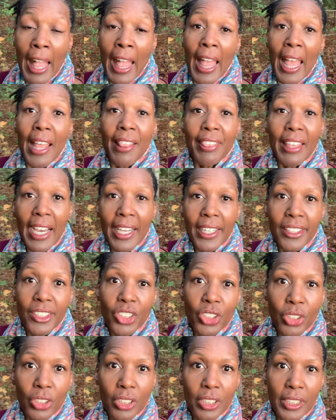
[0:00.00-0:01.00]
And that is
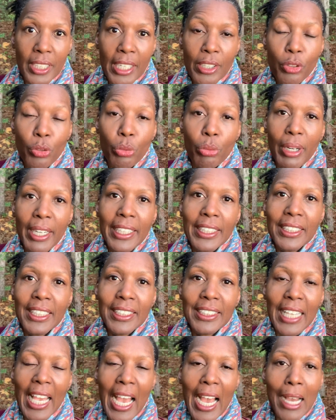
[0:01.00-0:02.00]
good. And grace
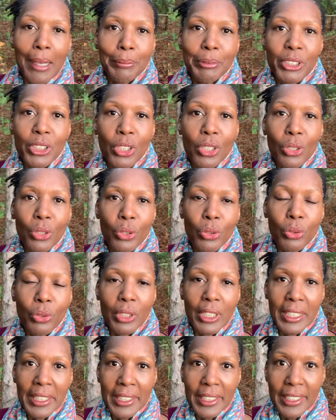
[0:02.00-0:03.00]
is
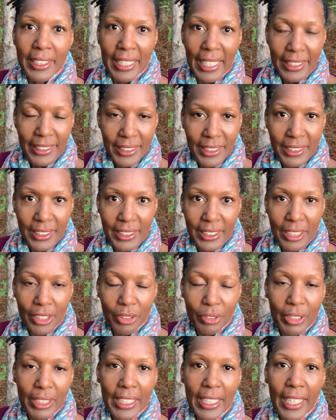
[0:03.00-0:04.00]
absolutely
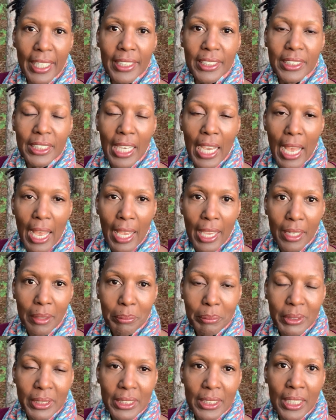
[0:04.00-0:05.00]
necessary at
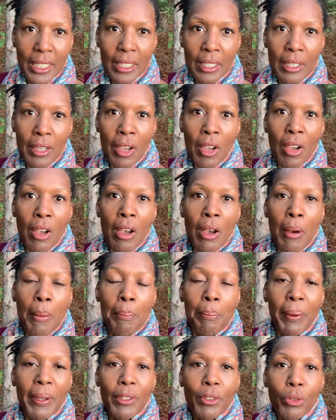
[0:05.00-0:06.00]
times.
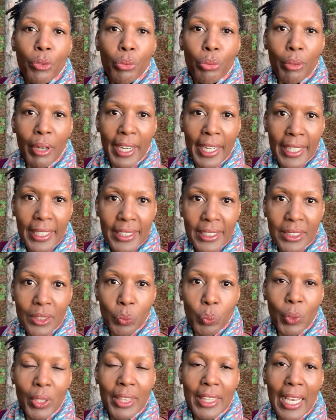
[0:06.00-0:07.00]
But grace
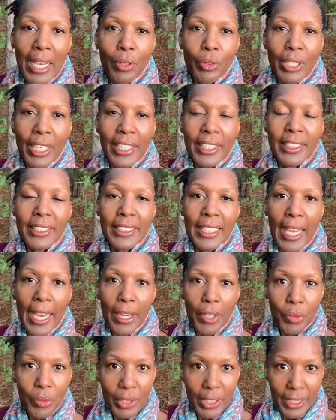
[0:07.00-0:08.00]
without
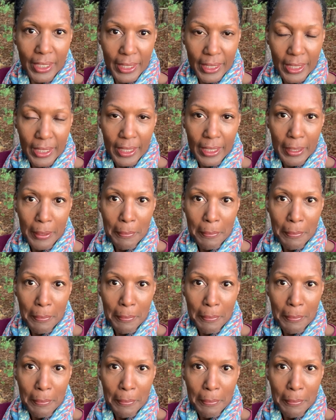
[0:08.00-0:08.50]
integrity